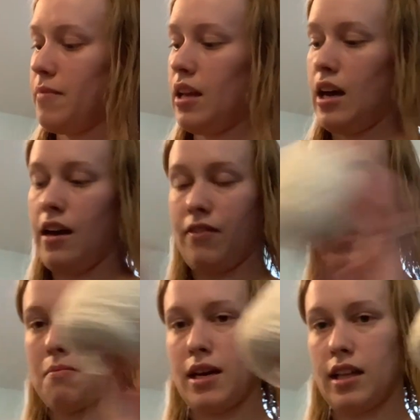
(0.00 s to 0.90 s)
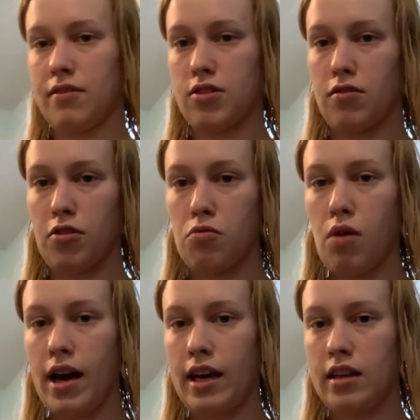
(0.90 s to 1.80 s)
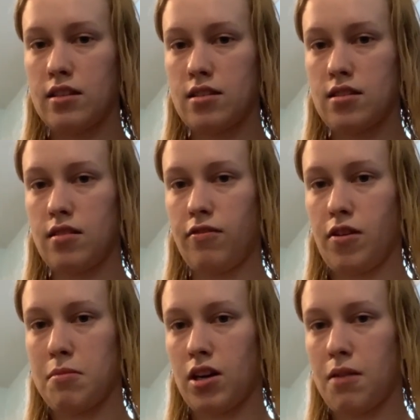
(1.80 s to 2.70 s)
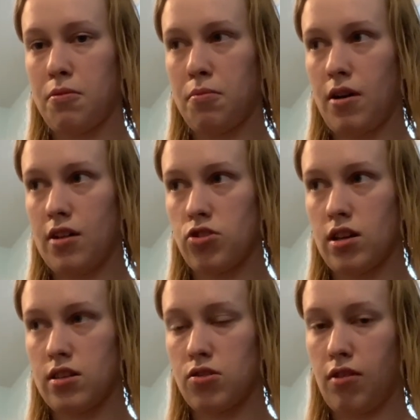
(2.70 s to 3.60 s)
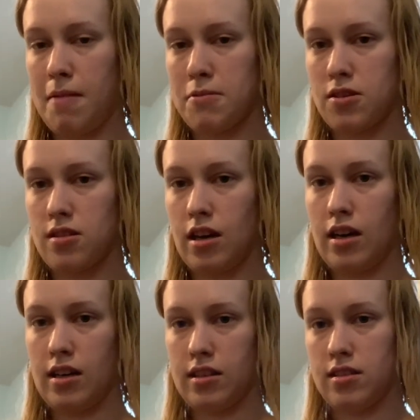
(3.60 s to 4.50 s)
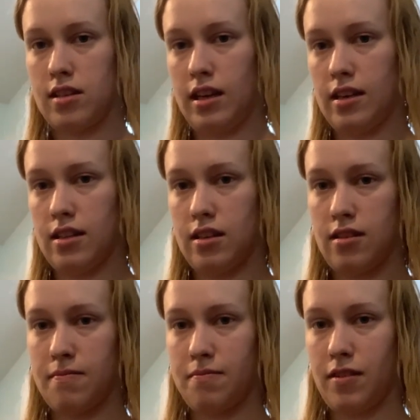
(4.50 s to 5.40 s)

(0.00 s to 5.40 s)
I've got my leftover white from a couple projects, grandpa's socks, and a